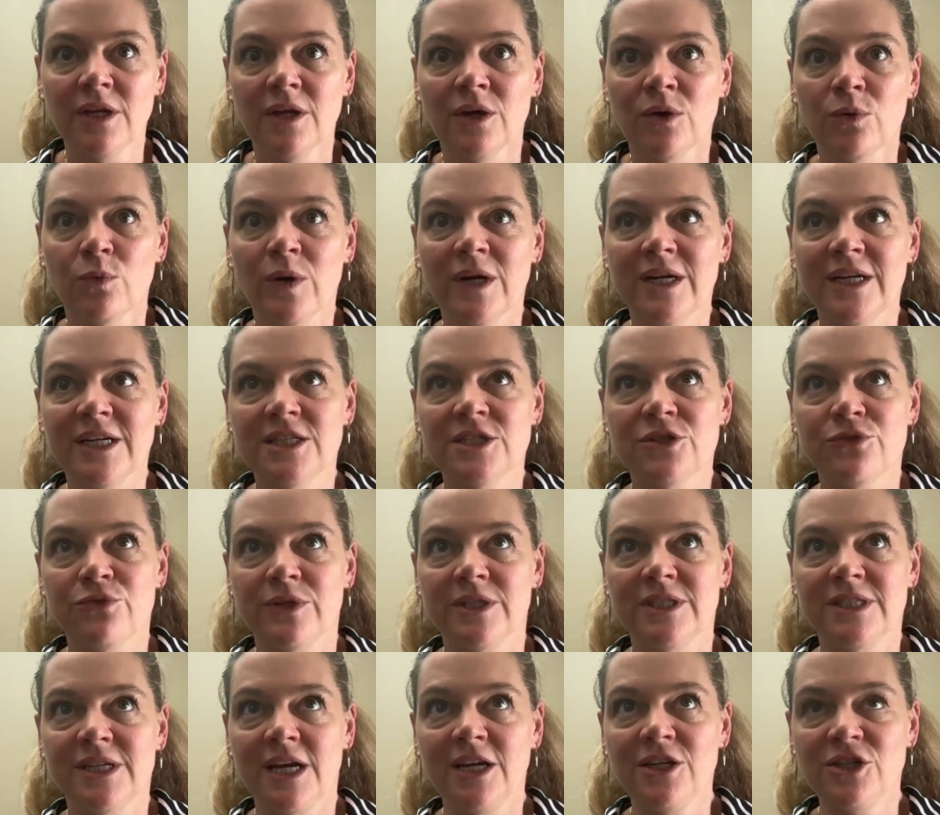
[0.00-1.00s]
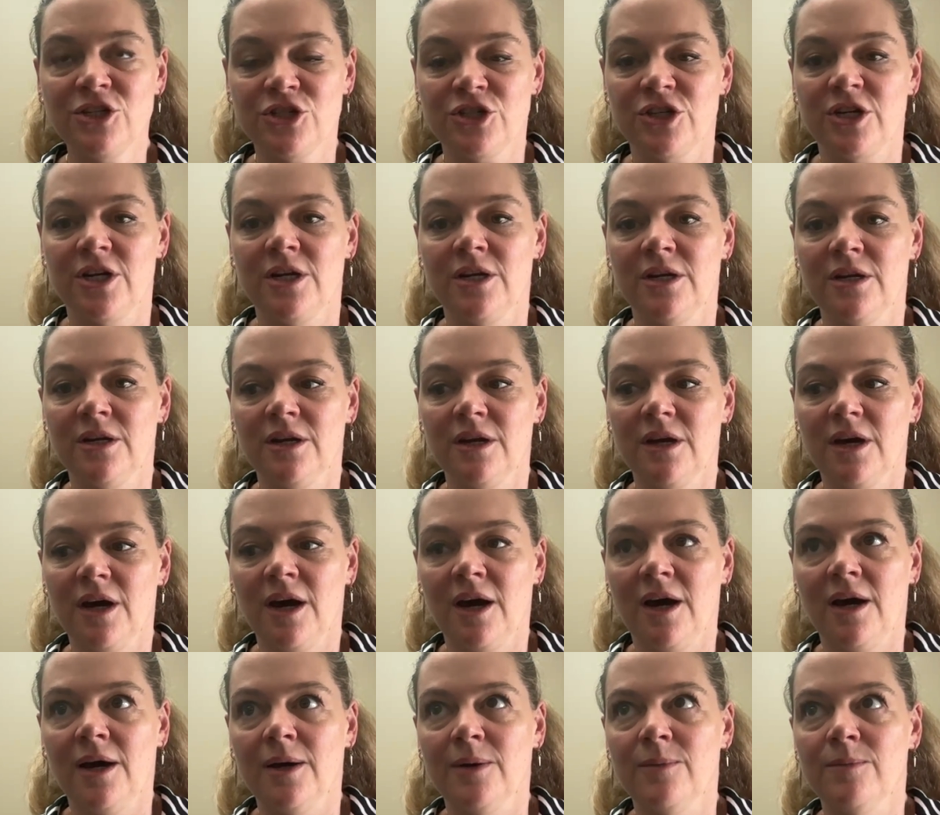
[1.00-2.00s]
When it's retention,
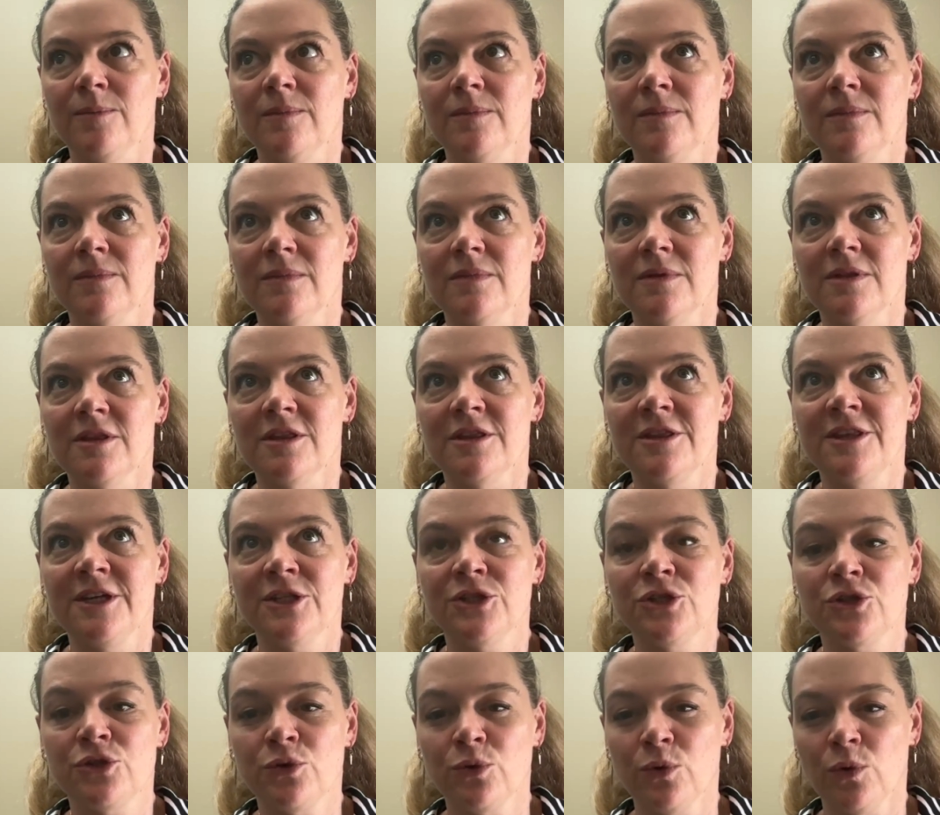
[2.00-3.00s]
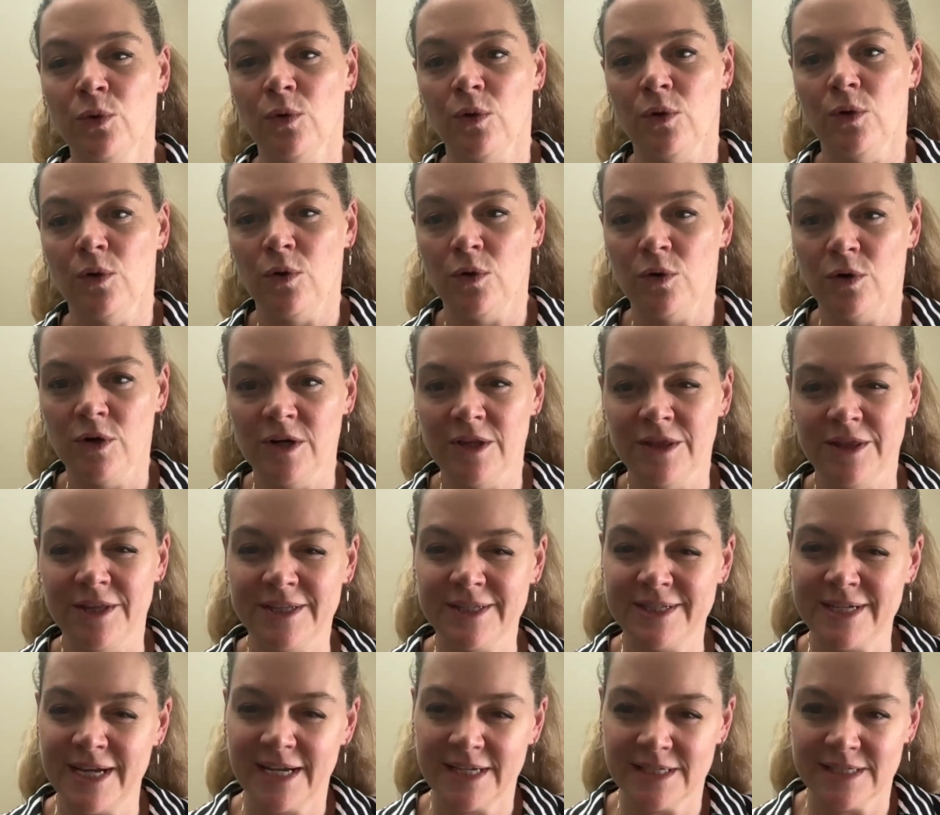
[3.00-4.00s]
the tool or the
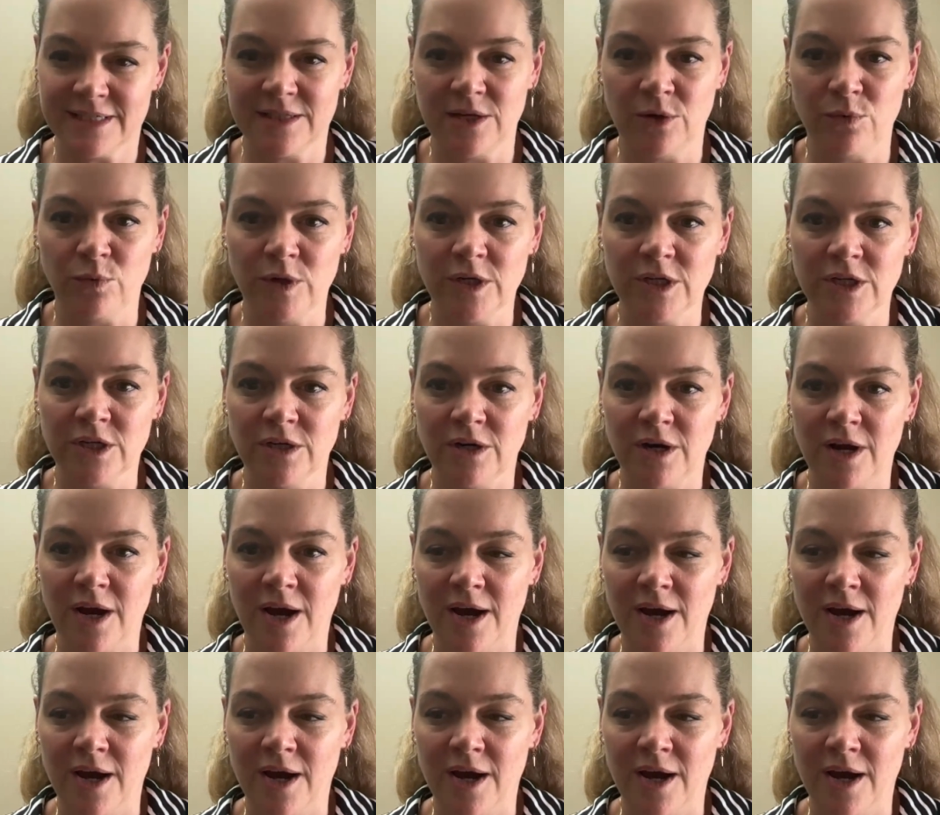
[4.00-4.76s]
test that we're